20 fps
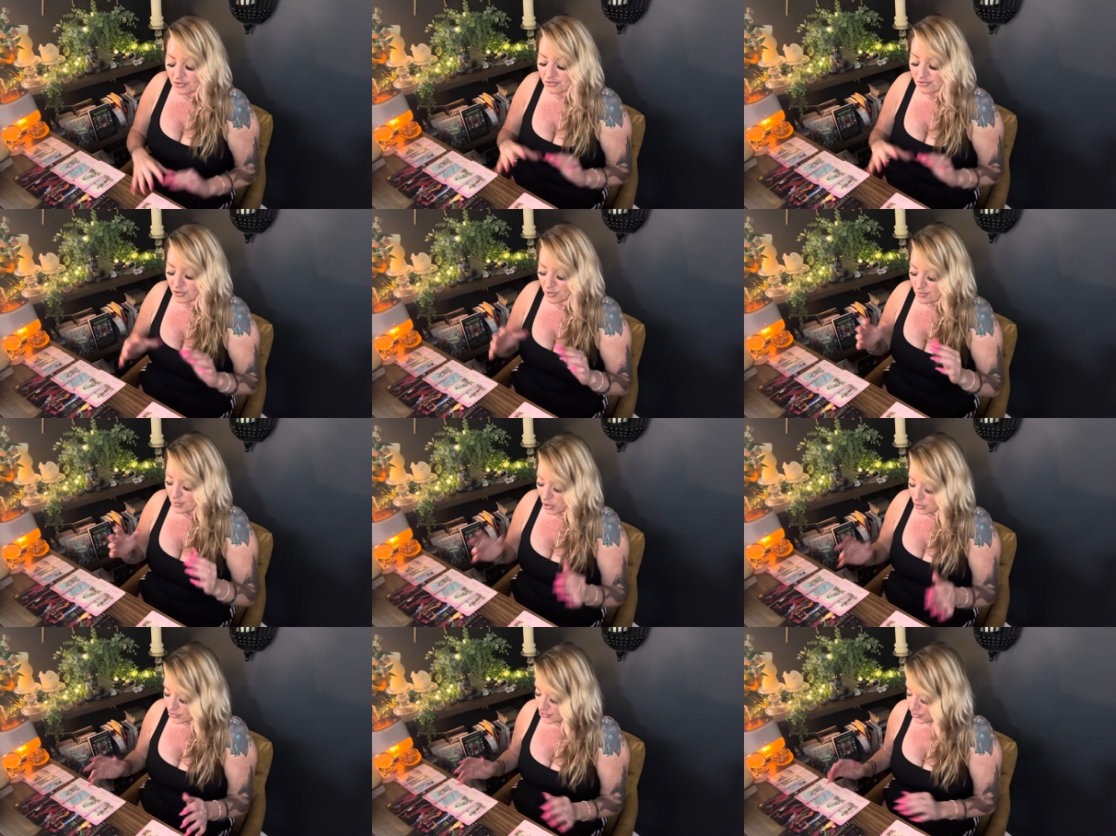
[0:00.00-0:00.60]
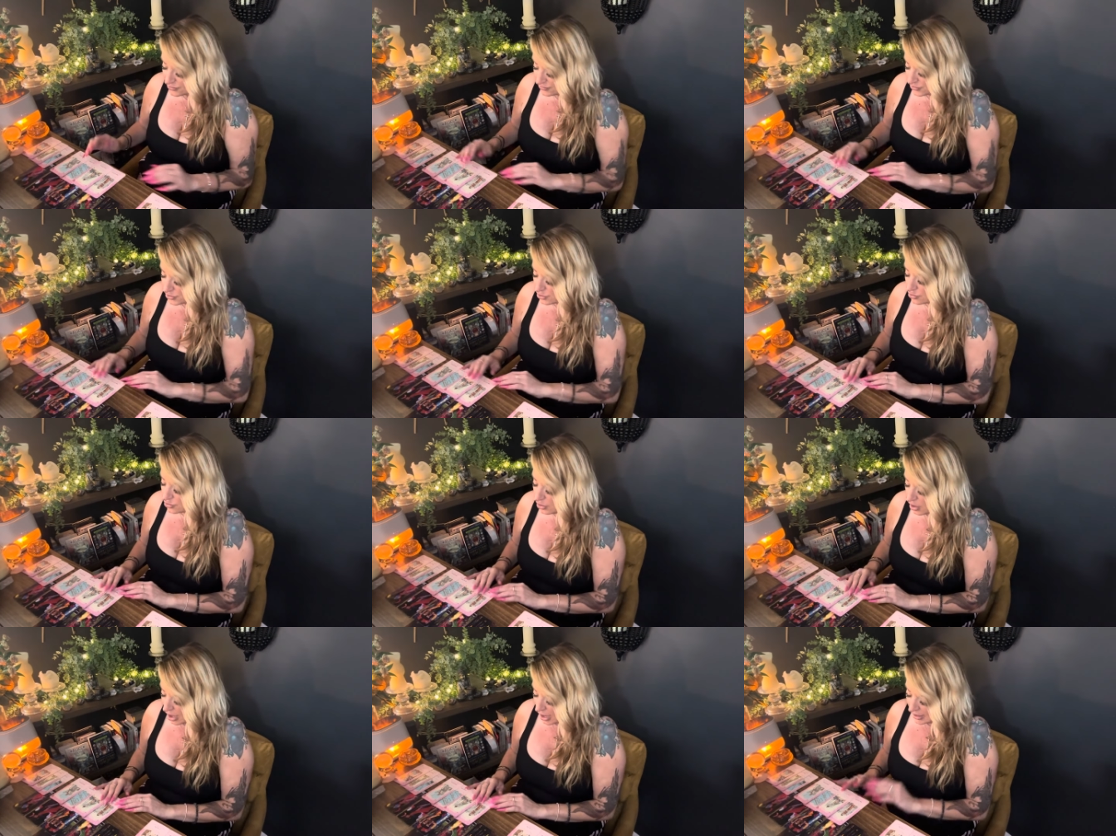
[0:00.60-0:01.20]
For most of
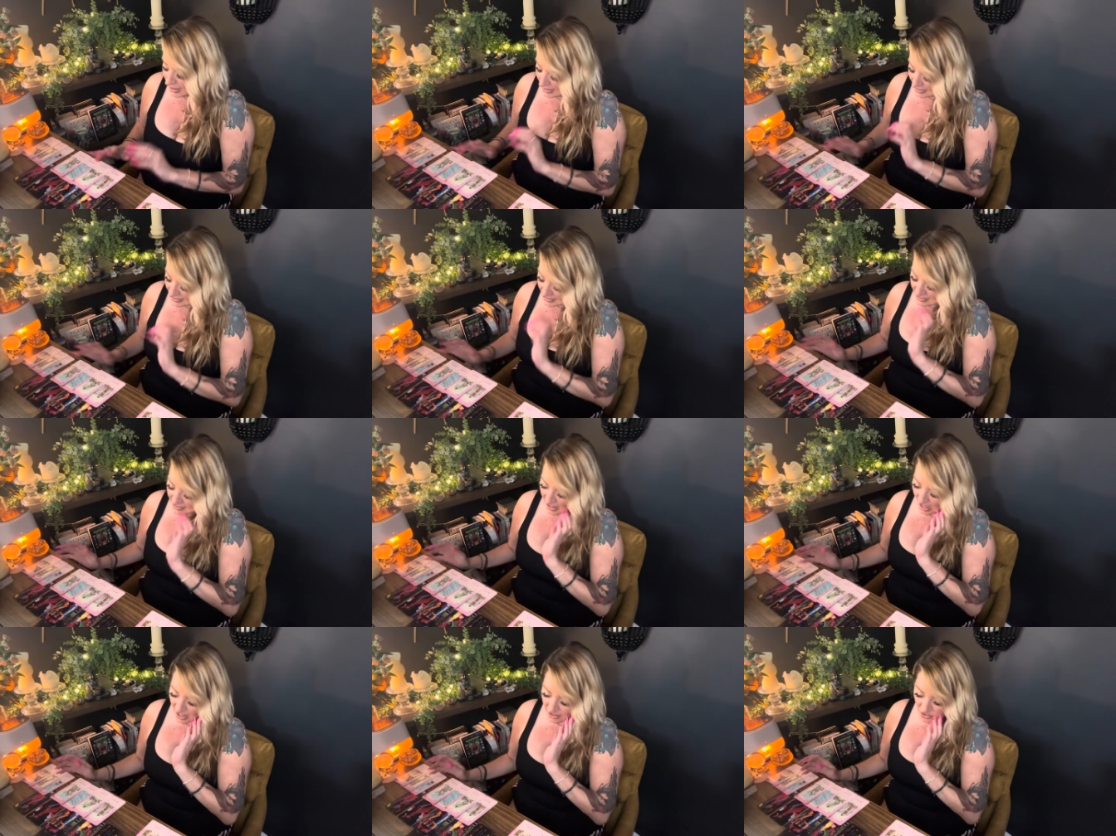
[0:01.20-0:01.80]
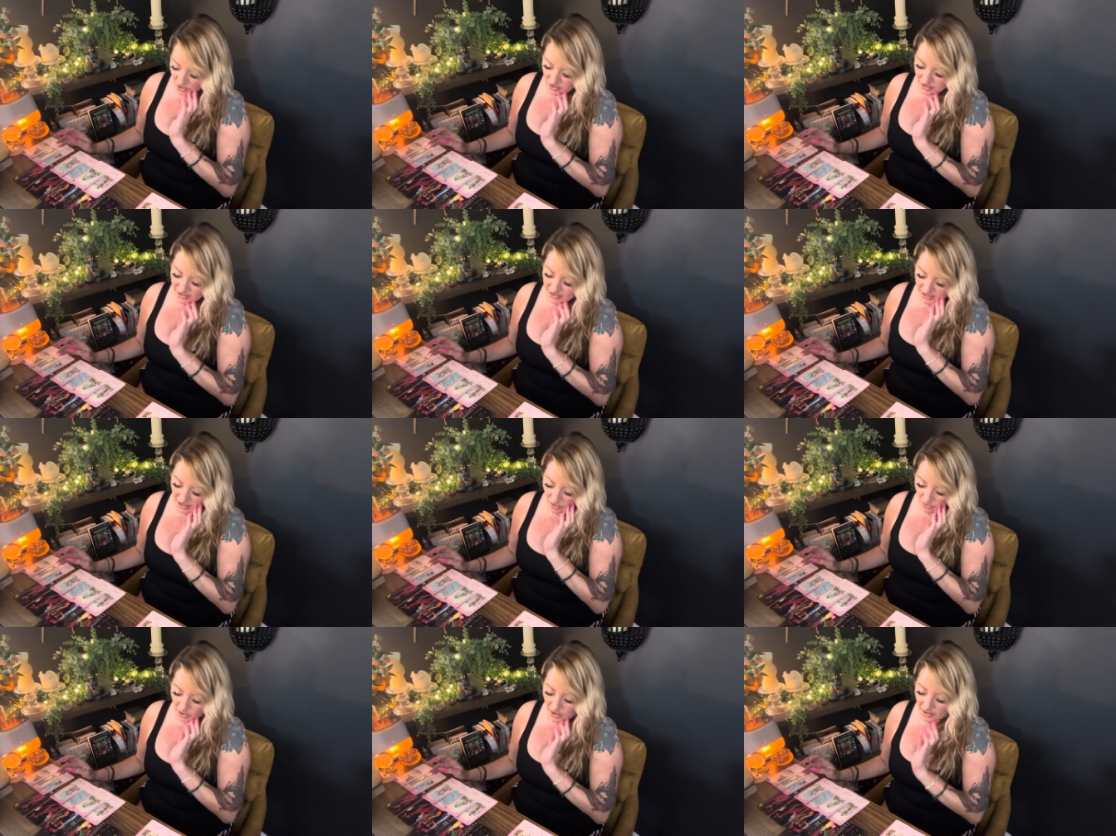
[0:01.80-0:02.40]
you, it's that you're
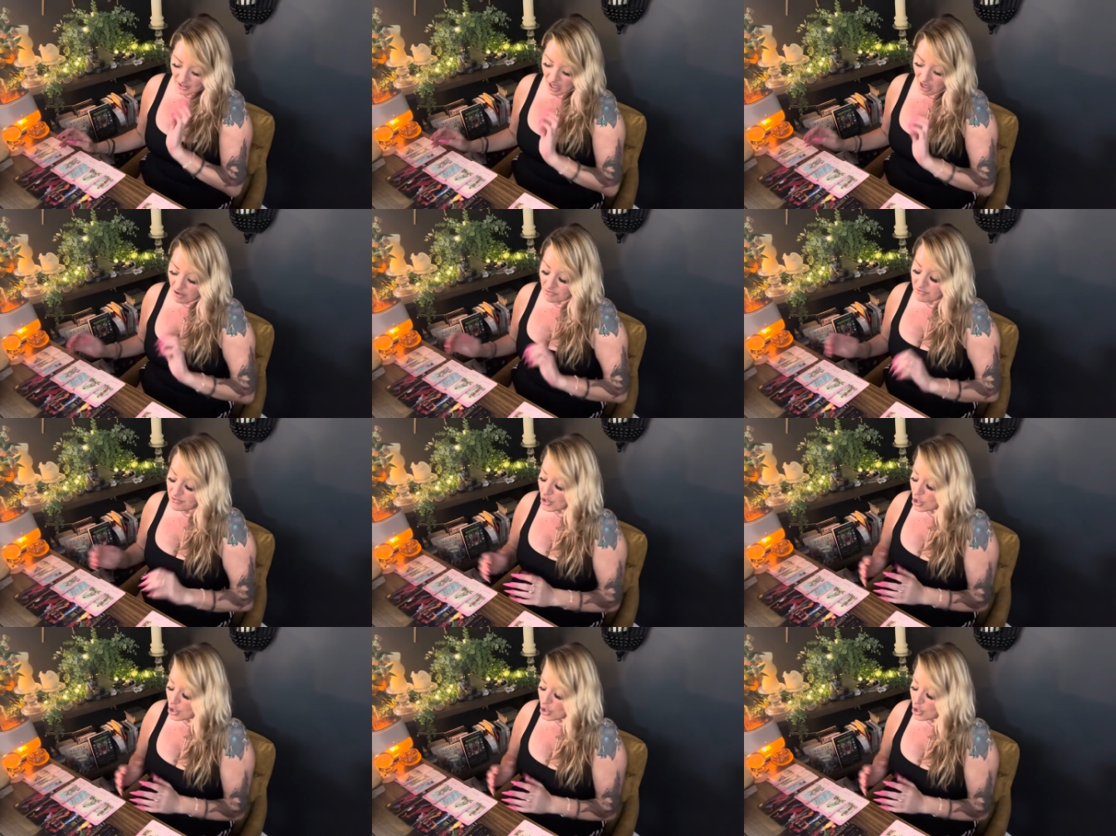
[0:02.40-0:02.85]
still in love